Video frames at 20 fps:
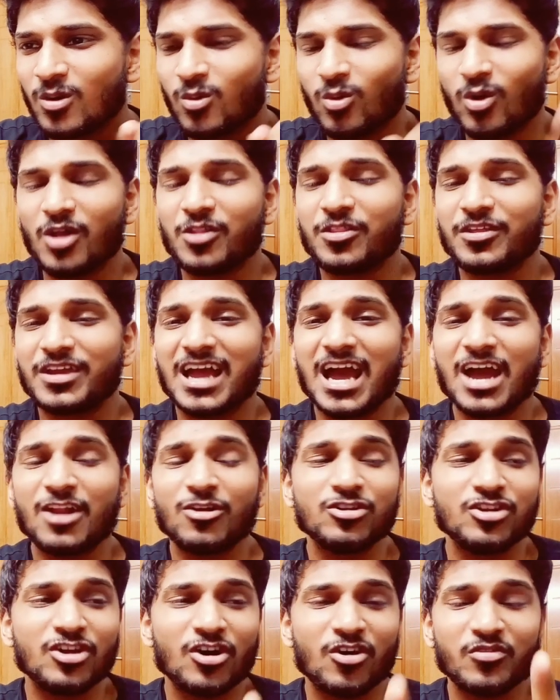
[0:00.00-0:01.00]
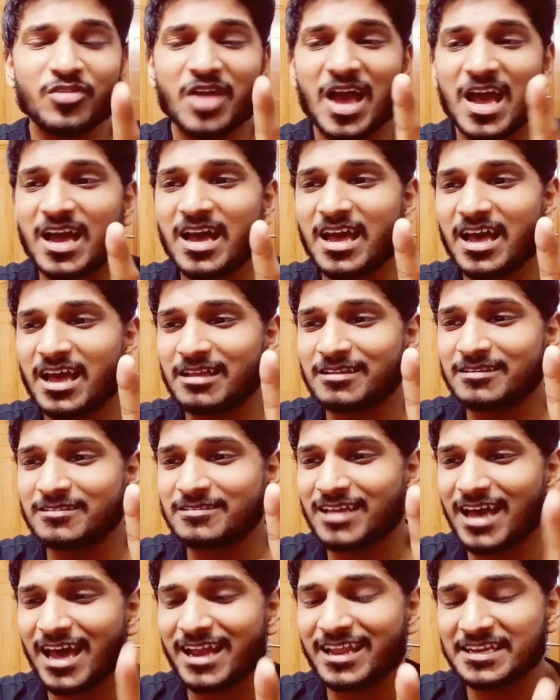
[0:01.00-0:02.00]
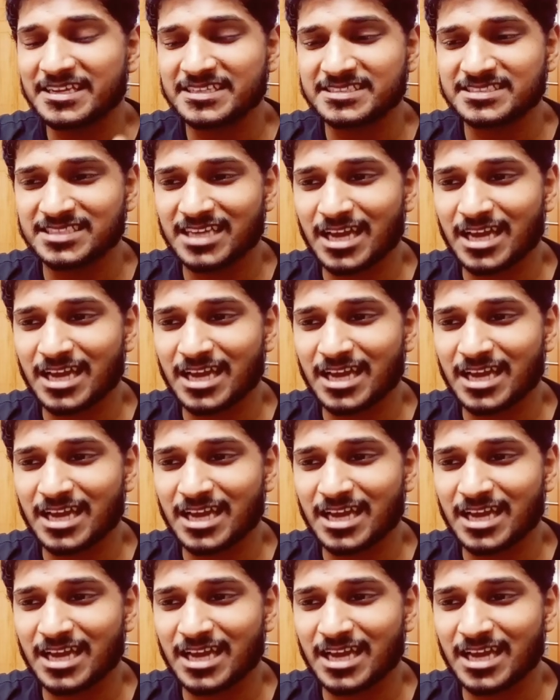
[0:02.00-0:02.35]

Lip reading: that, and that is,